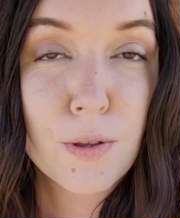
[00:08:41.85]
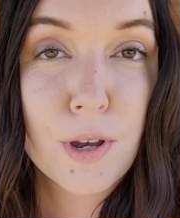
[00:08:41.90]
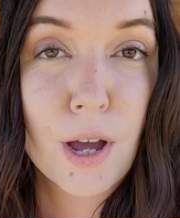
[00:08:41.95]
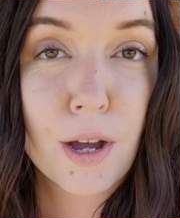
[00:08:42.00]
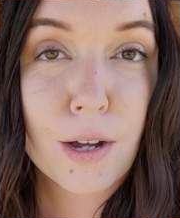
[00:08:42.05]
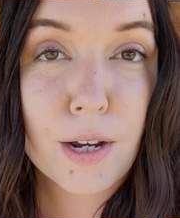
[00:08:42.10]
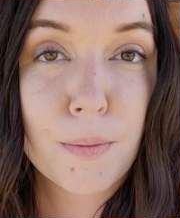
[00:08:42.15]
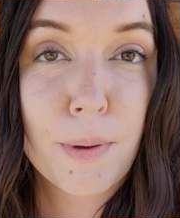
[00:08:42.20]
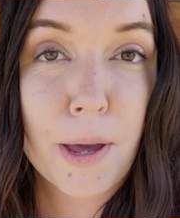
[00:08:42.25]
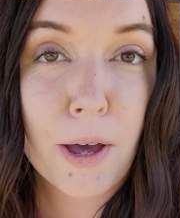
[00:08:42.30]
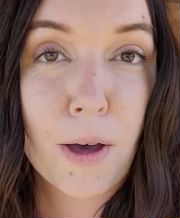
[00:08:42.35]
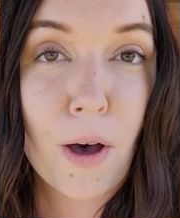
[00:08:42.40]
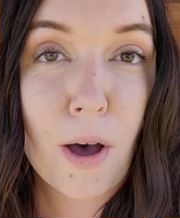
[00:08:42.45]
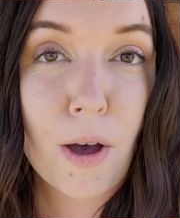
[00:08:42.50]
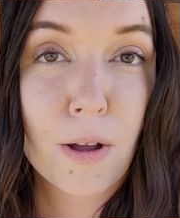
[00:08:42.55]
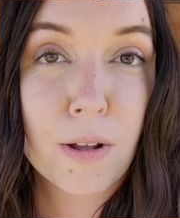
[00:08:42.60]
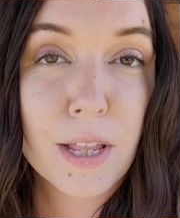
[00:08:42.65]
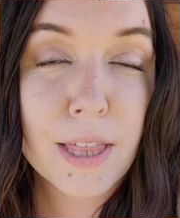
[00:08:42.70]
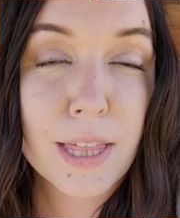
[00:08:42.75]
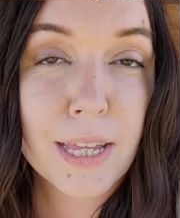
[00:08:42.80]
talked about
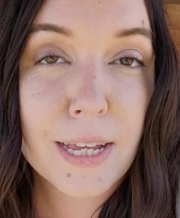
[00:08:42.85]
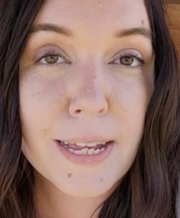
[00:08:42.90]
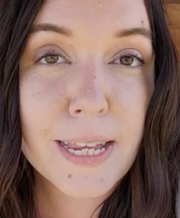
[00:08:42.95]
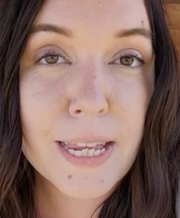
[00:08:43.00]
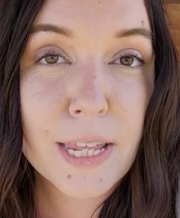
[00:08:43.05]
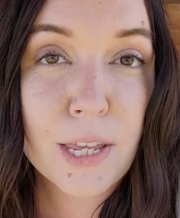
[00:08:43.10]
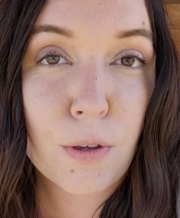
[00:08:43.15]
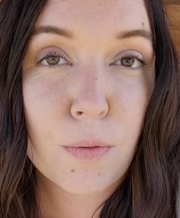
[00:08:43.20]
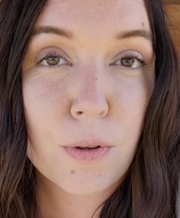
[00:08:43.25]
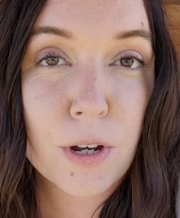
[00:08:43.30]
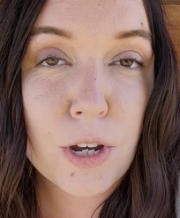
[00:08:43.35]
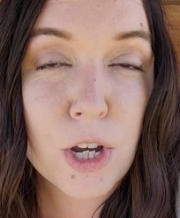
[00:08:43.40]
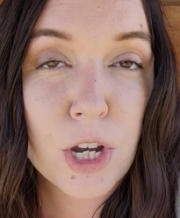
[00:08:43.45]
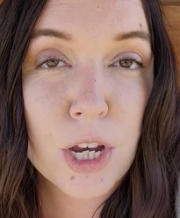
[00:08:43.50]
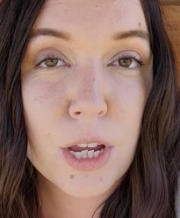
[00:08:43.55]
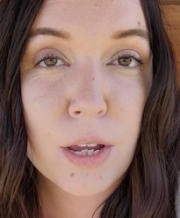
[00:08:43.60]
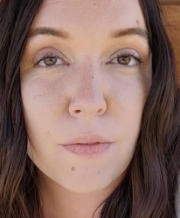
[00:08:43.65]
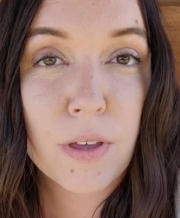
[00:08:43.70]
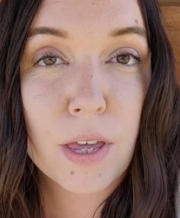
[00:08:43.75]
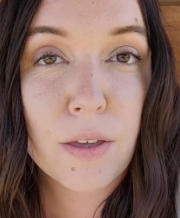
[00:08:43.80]
all the things that you would
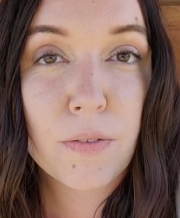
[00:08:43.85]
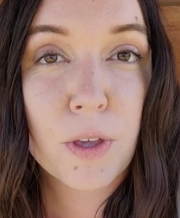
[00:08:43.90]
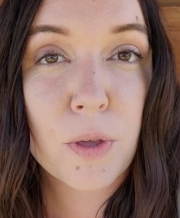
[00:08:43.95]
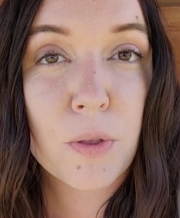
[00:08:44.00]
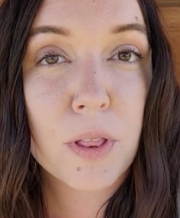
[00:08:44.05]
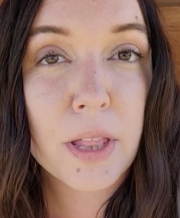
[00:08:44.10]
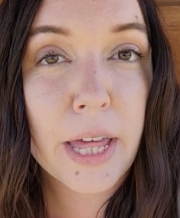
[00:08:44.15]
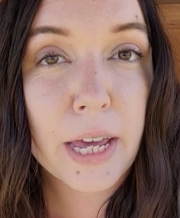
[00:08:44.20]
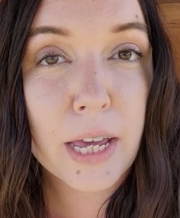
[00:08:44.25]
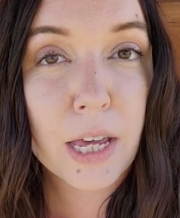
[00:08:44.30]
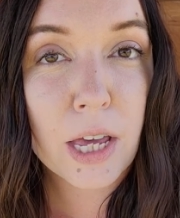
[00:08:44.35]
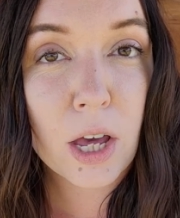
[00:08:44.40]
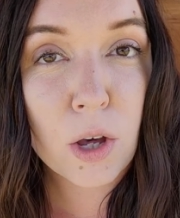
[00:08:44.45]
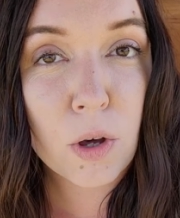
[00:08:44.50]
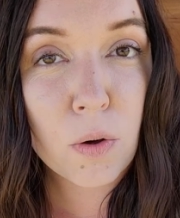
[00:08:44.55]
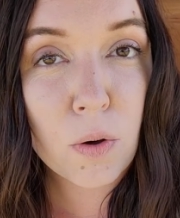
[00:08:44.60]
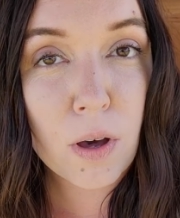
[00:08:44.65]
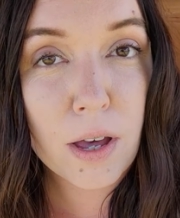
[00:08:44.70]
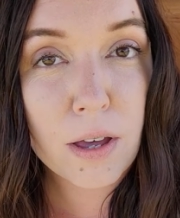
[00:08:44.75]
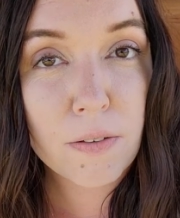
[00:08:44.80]
achieve if you let
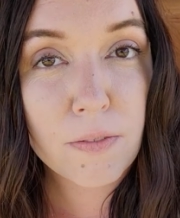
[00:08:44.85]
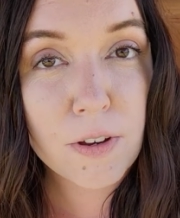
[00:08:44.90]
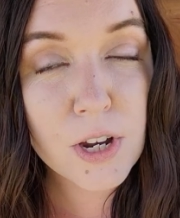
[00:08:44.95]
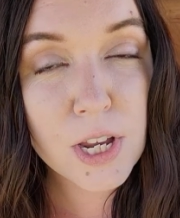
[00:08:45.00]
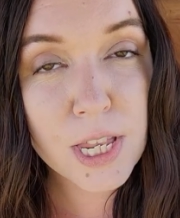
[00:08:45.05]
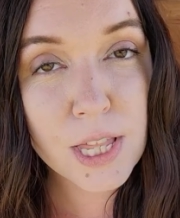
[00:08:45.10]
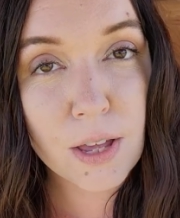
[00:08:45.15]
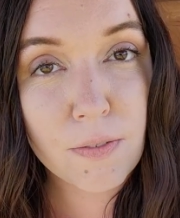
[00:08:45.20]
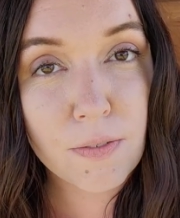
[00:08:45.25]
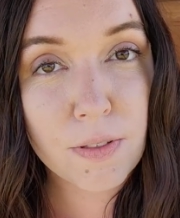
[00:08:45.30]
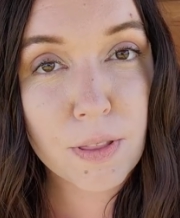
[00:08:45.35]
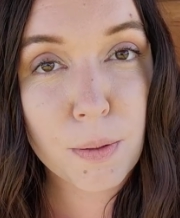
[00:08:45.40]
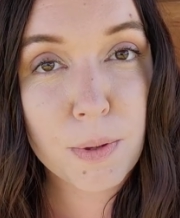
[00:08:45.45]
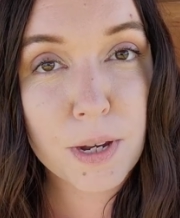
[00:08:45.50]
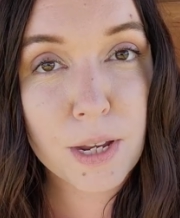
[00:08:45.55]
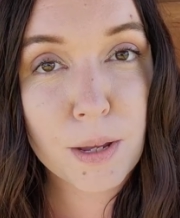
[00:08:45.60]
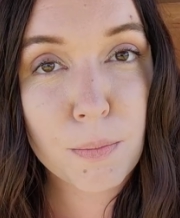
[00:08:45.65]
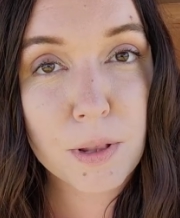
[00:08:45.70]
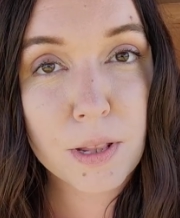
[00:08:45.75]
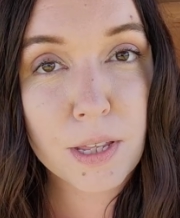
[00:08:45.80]
go of your
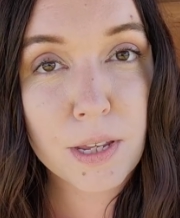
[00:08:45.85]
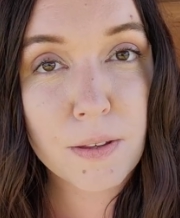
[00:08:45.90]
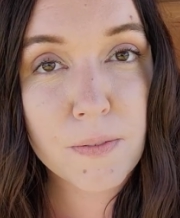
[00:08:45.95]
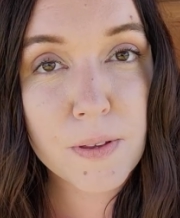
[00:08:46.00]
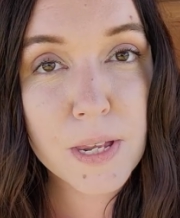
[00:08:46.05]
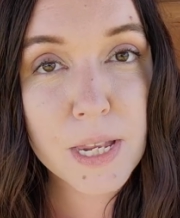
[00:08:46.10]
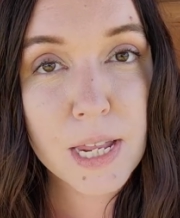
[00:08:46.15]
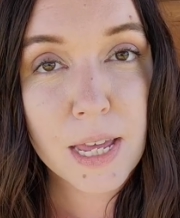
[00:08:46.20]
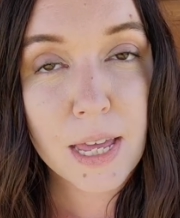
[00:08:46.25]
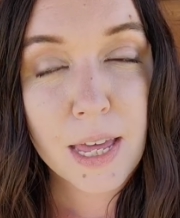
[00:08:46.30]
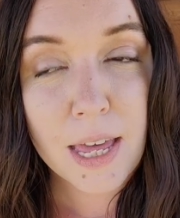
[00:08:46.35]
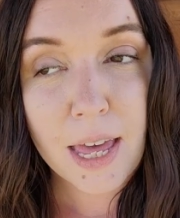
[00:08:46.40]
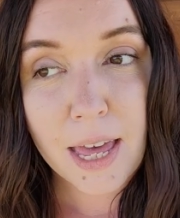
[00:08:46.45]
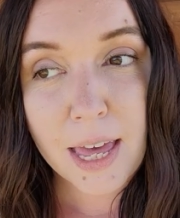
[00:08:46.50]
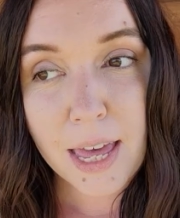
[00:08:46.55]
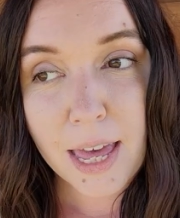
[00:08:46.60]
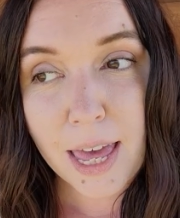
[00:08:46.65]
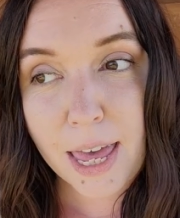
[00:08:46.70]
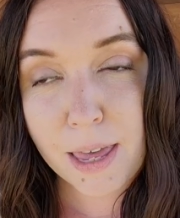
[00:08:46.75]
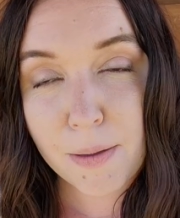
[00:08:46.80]
self-limiting beliefs.
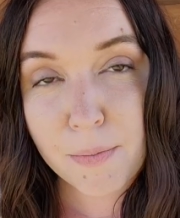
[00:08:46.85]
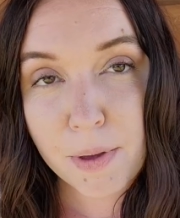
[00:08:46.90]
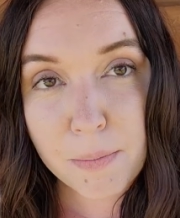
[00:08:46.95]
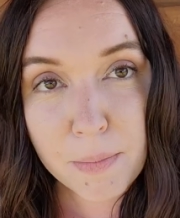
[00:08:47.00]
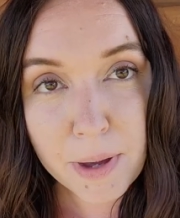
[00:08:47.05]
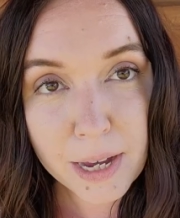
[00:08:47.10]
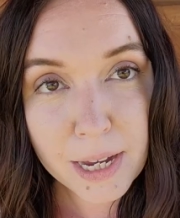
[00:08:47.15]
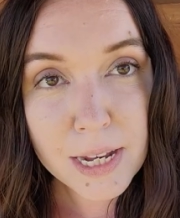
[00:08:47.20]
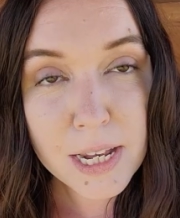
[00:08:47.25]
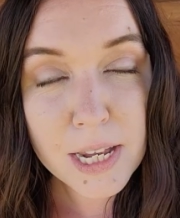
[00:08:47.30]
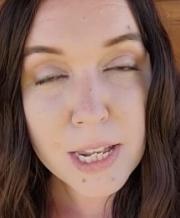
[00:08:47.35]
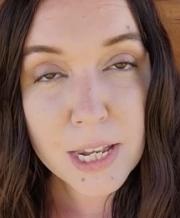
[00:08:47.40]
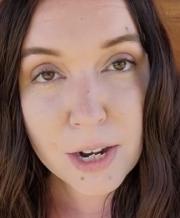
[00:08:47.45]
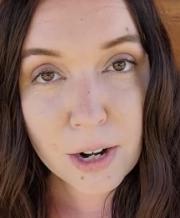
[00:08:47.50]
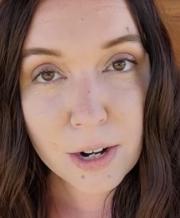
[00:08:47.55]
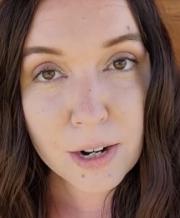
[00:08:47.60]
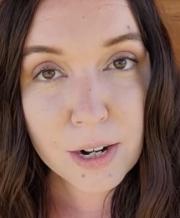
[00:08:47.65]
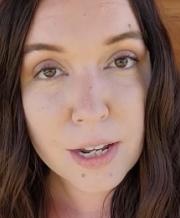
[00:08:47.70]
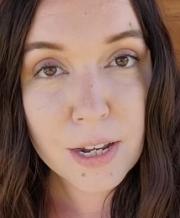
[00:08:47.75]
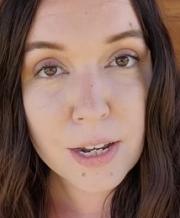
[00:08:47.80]
And my mind
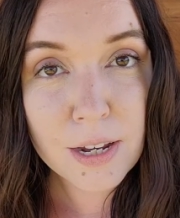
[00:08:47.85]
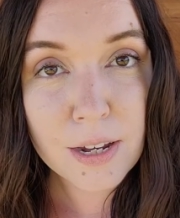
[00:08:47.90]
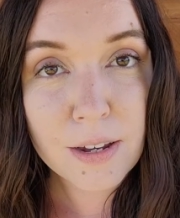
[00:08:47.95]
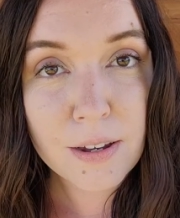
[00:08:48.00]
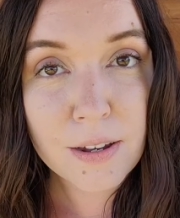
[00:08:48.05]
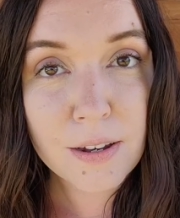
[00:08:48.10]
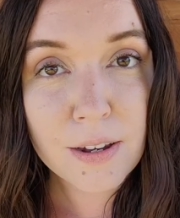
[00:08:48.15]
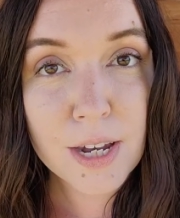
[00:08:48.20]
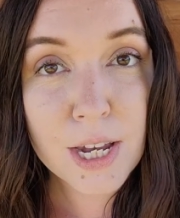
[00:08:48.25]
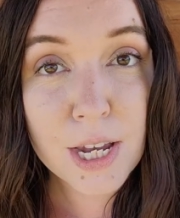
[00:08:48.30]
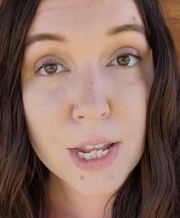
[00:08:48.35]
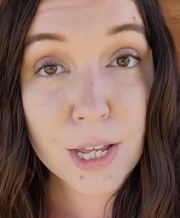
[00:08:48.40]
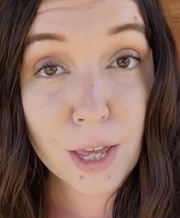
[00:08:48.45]
started to